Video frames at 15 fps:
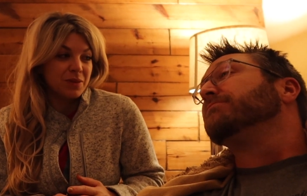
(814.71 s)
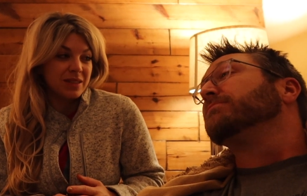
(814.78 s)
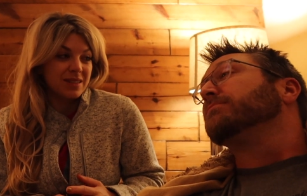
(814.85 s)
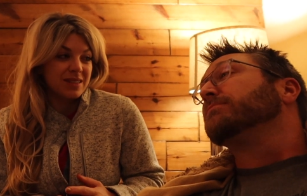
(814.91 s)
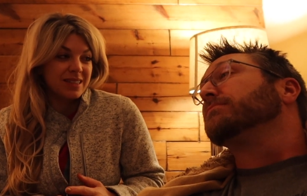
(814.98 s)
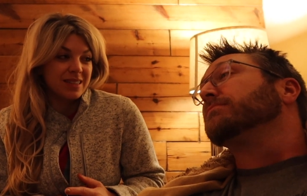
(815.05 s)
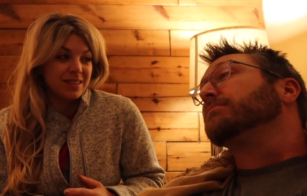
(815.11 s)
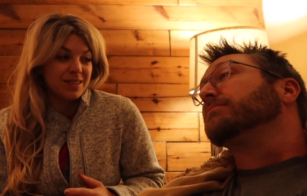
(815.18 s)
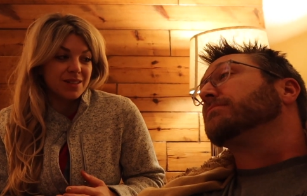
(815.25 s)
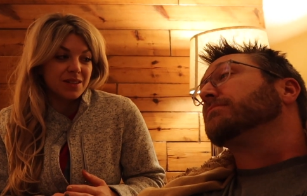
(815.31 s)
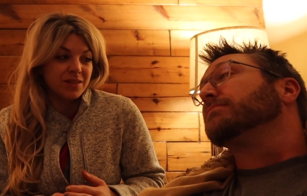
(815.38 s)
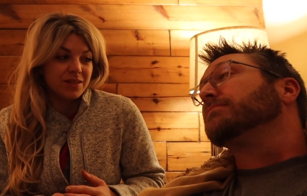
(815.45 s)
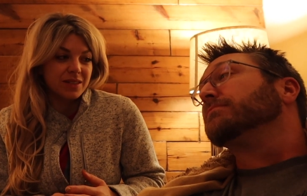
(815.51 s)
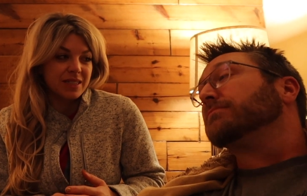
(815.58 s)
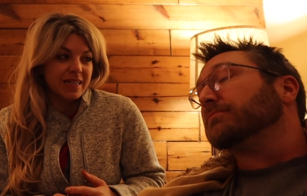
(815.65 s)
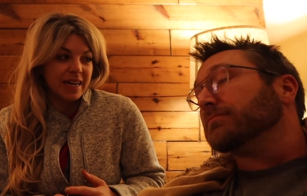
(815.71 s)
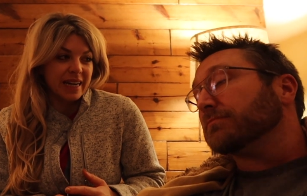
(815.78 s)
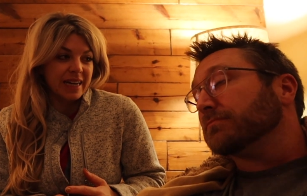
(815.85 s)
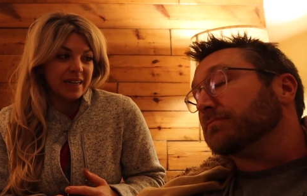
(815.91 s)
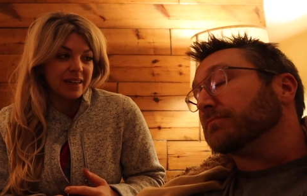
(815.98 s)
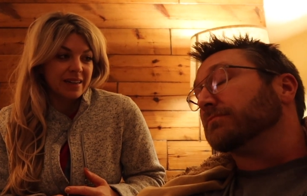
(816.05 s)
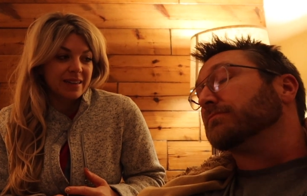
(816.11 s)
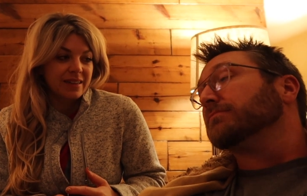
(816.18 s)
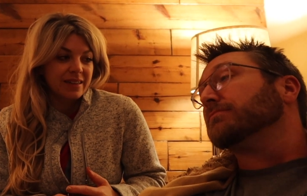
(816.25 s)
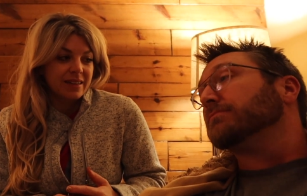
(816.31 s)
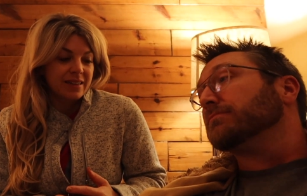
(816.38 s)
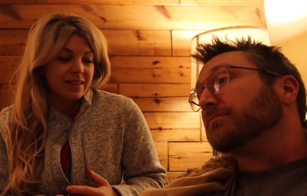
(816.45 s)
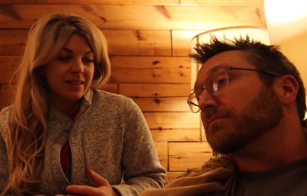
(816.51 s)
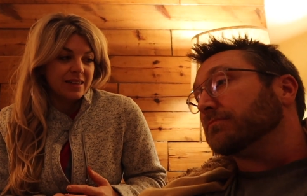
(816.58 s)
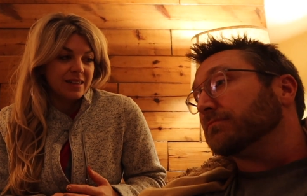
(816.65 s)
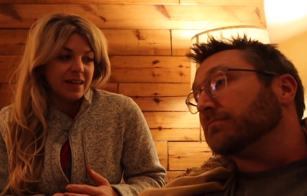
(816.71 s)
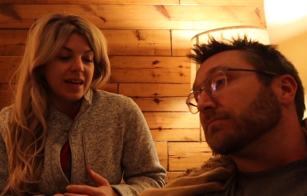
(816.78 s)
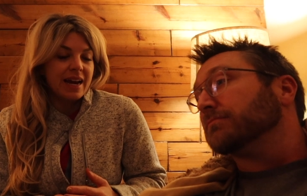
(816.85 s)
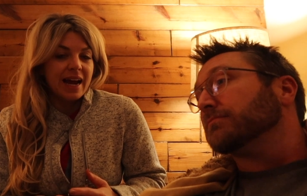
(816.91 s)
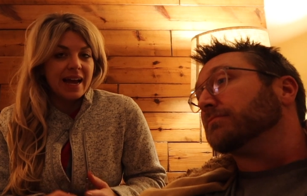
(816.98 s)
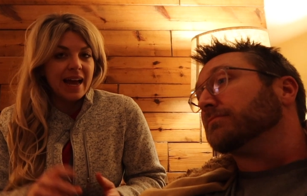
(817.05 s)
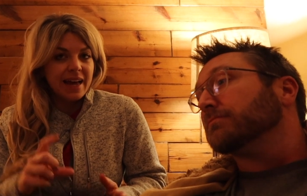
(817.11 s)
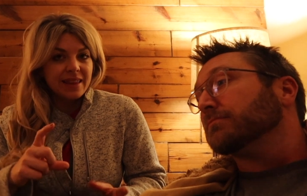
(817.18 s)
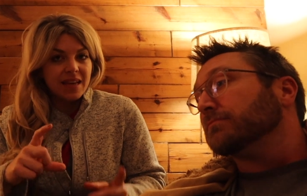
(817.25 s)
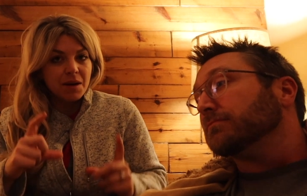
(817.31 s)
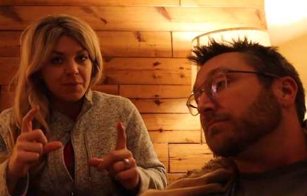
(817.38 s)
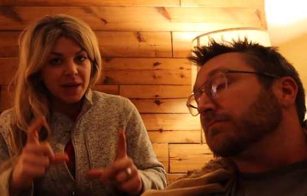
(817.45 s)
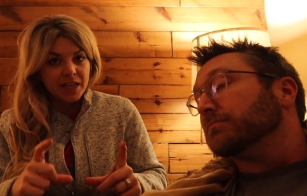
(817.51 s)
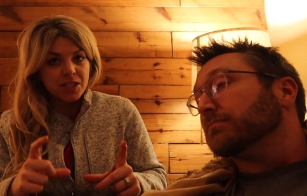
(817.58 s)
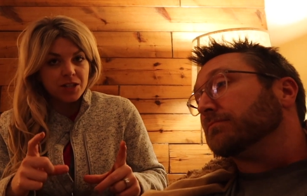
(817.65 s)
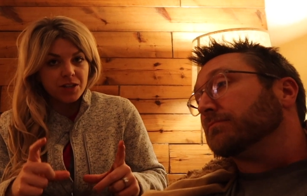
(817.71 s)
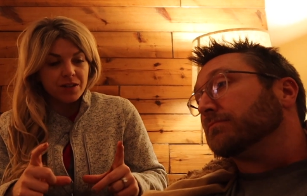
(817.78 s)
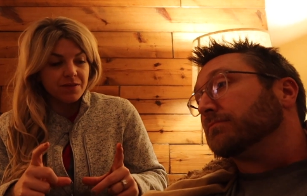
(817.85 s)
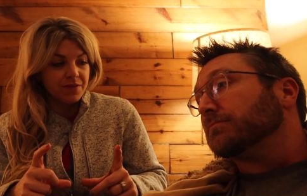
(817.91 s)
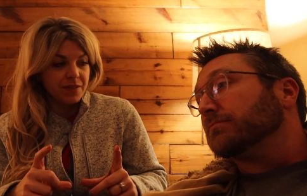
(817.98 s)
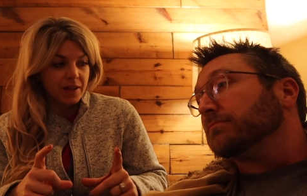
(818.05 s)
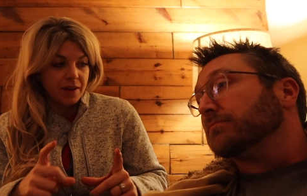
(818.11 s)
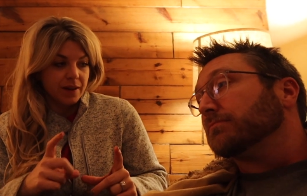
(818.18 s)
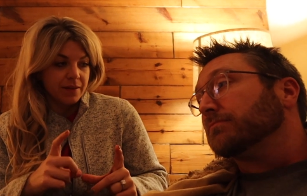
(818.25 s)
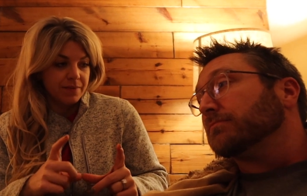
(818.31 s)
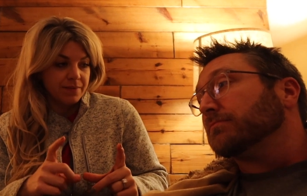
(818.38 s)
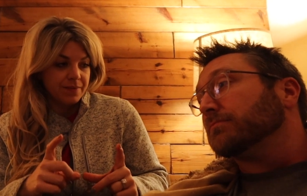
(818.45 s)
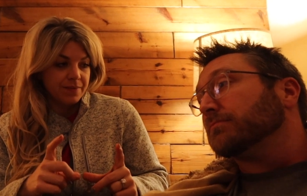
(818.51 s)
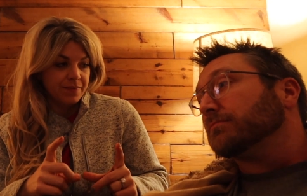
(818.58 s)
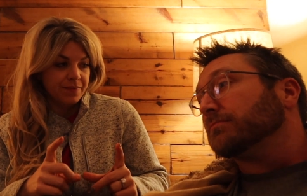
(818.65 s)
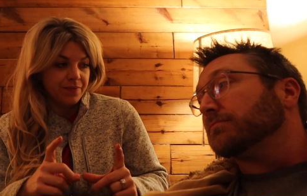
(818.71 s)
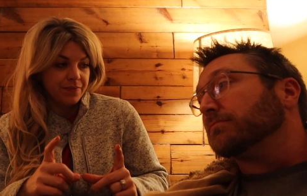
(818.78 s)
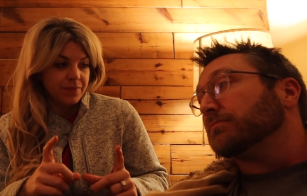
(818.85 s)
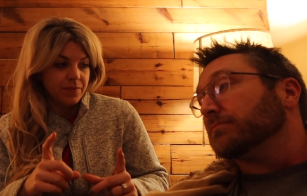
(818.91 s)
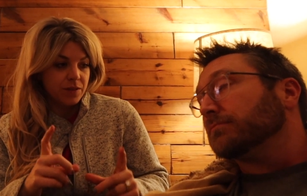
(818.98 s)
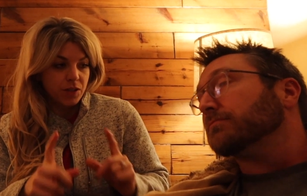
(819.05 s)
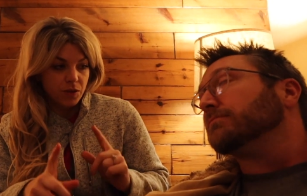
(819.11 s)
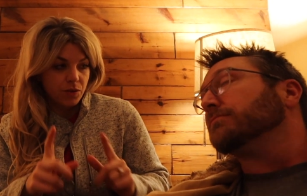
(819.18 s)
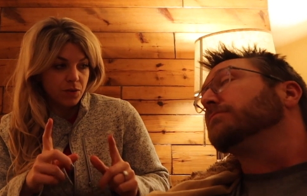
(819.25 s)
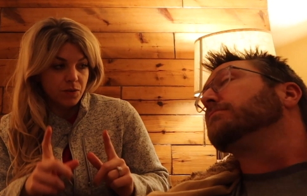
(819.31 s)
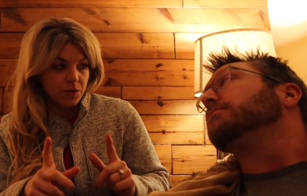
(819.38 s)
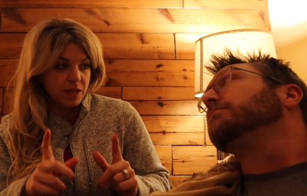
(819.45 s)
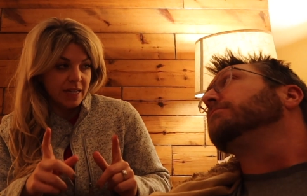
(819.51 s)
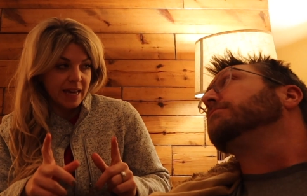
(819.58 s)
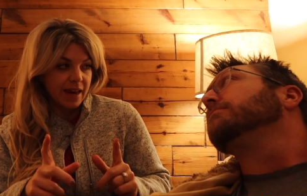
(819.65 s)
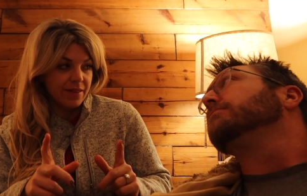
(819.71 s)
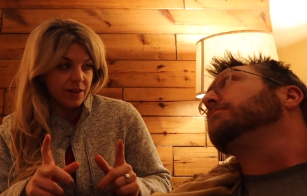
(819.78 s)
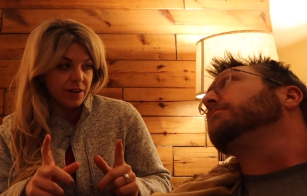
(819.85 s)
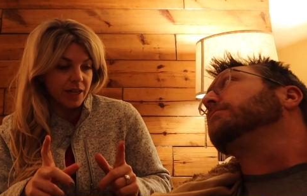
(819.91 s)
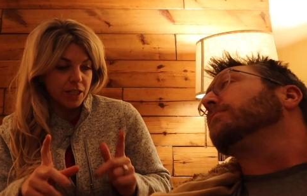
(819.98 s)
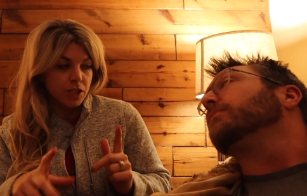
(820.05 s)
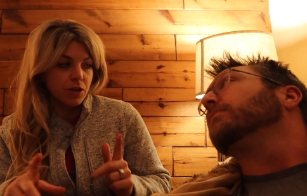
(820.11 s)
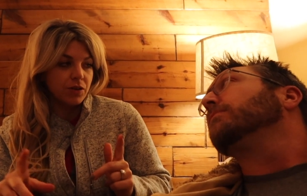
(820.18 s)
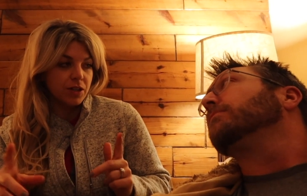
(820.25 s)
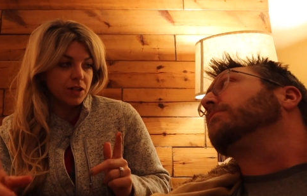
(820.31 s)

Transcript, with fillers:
Speaker 1: since Thursday. And I had that picture of the two together, and I showed